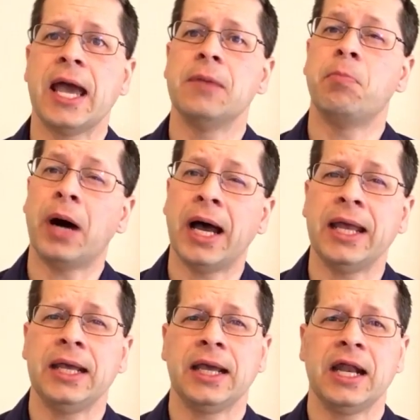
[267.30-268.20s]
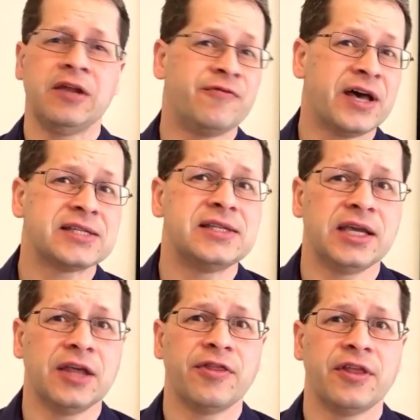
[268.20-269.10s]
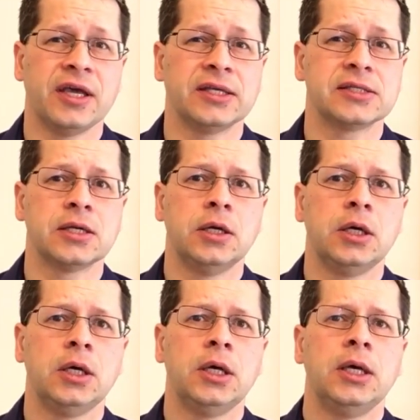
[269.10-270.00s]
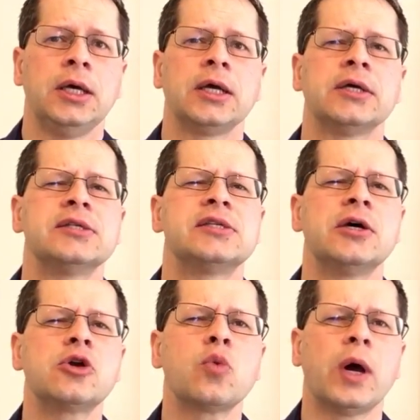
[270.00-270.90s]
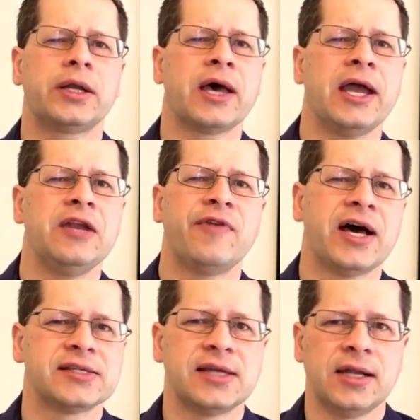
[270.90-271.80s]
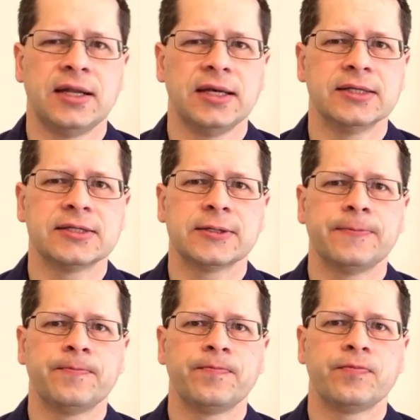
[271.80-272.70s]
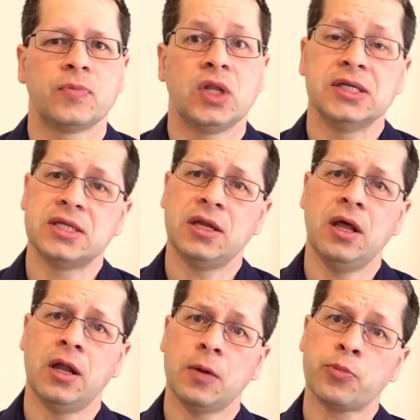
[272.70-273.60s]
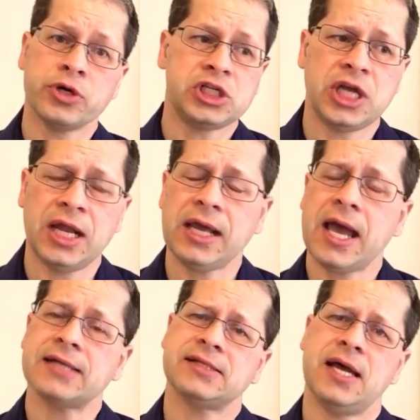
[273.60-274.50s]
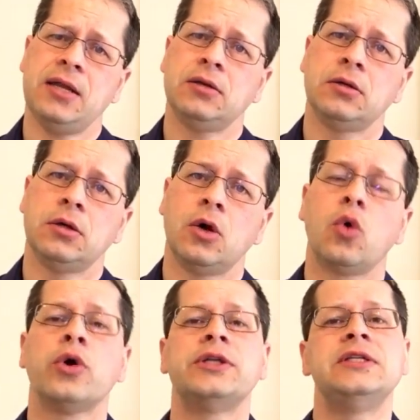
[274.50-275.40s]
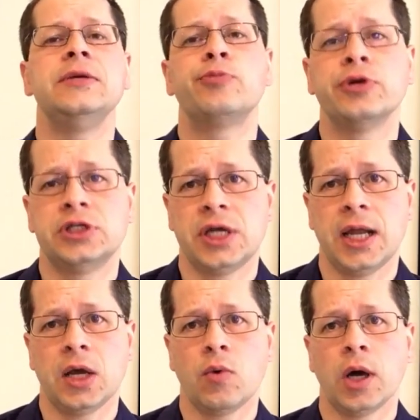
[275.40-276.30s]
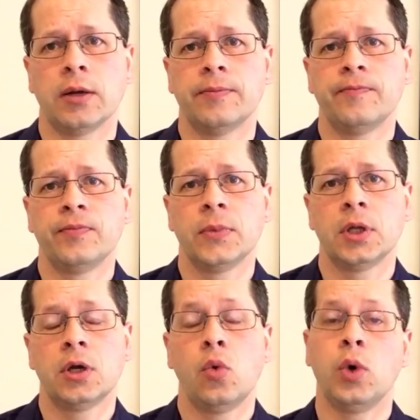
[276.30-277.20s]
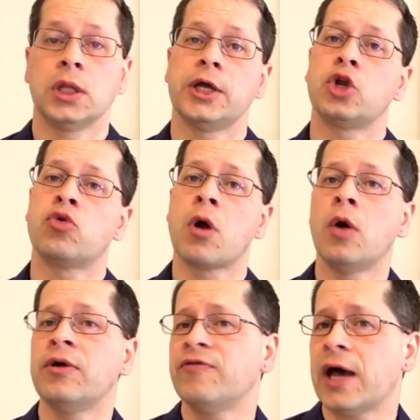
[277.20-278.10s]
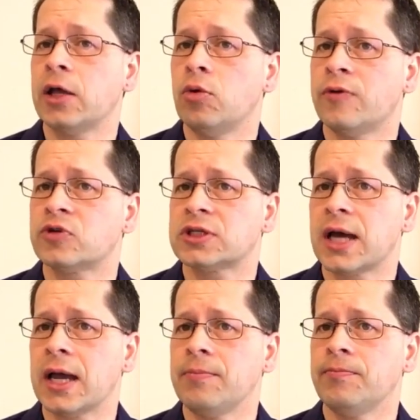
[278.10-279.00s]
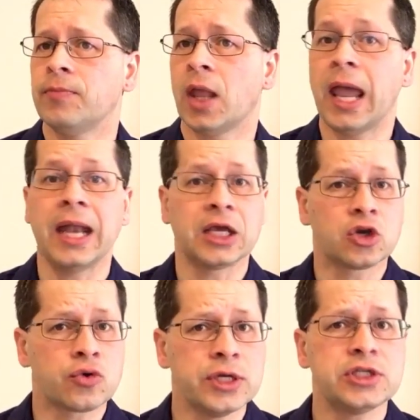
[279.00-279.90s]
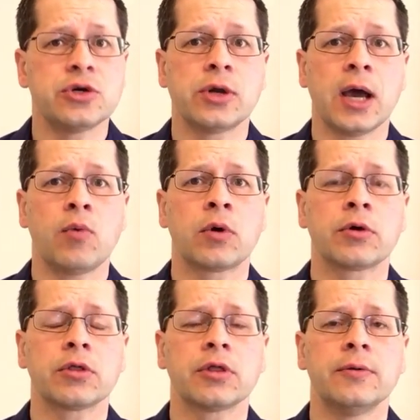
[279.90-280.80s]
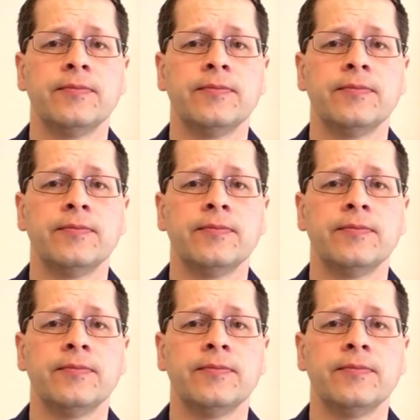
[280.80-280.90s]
and buying and investing in things, consider what kind of asset it is. Is it an appreciating asset or a depreciating one? Will it grow in value over time and increase your net worth?